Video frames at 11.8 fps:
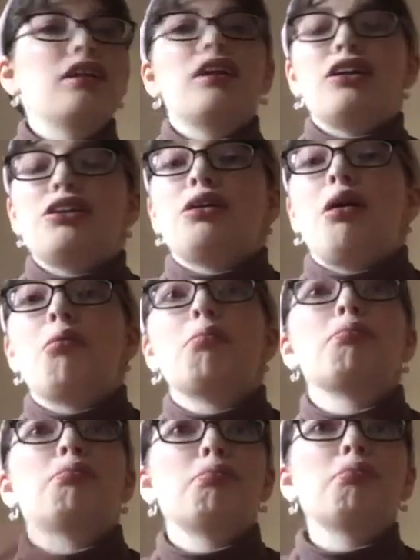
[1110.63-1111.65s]
because, you know,
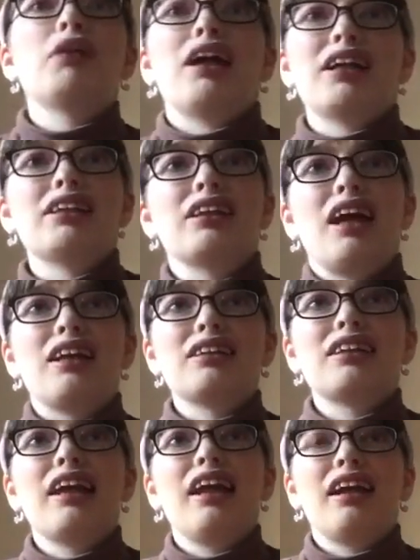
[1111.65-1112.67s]
Gotta, gotta
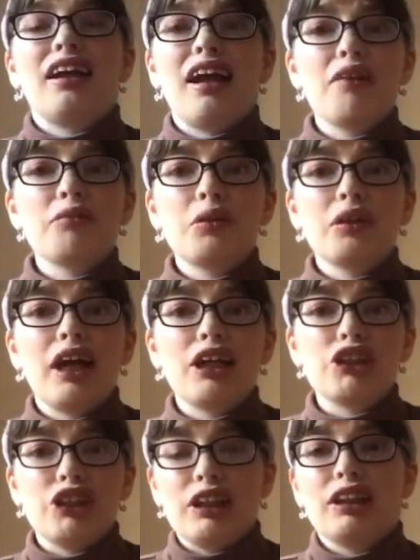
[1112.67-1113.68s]
stay, gotta have good
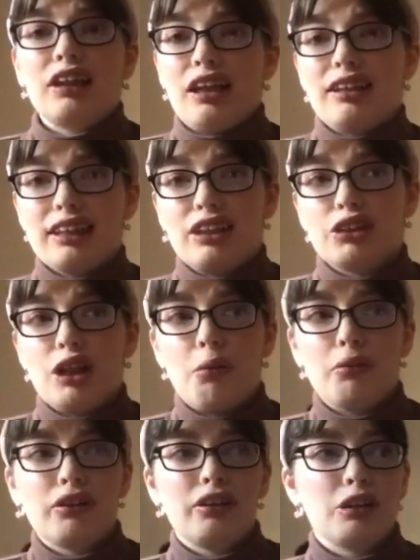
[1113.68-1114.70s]
hygiene, and gotta take a
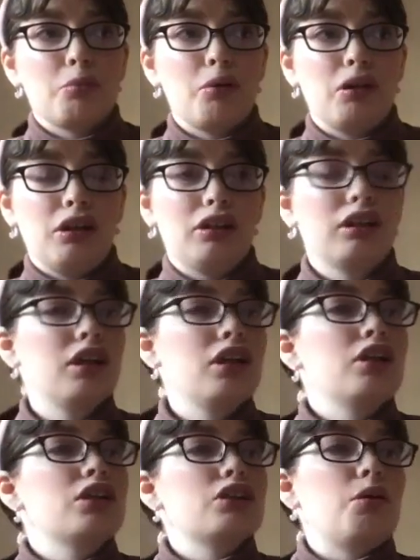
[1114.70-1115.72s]
shower and smell good.
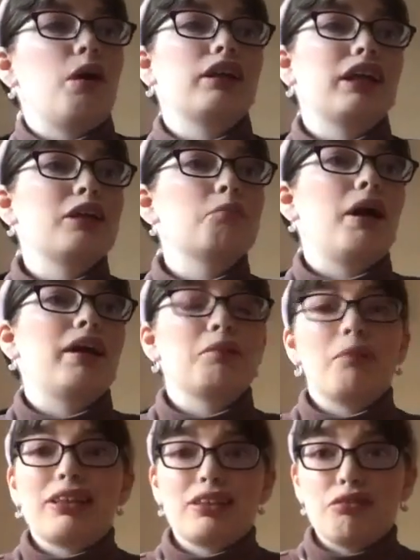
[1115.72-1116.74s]
So I like
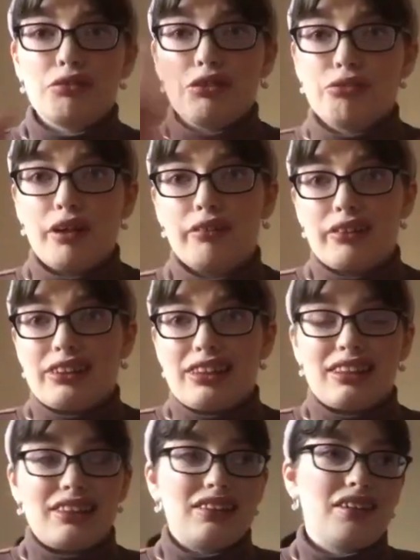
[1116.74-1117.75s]
buying myself new
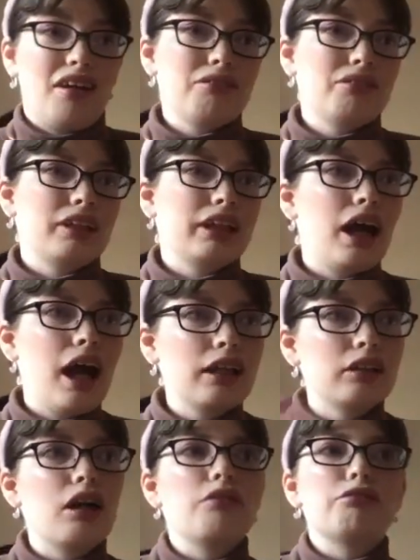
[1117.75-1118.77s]
fragrances and stuff. Like,
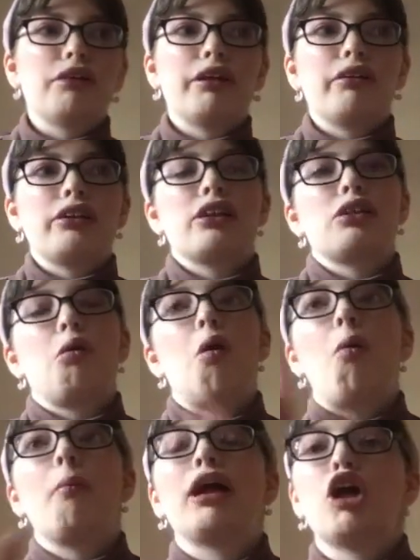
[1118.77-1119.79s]
I love fragrances.
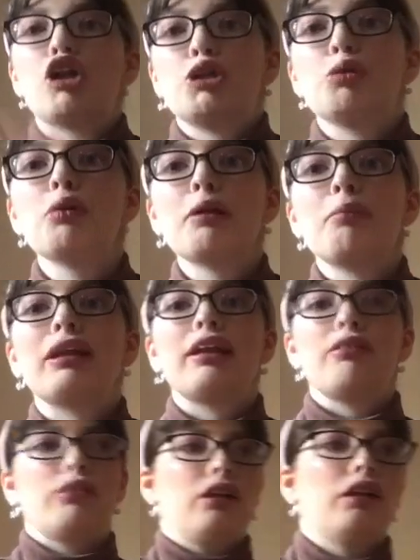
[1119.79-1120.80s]
Oh my gosh, you wouldn't
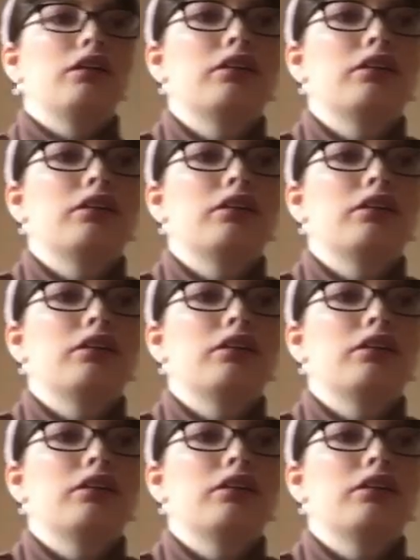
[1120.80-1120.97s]
believe. Look,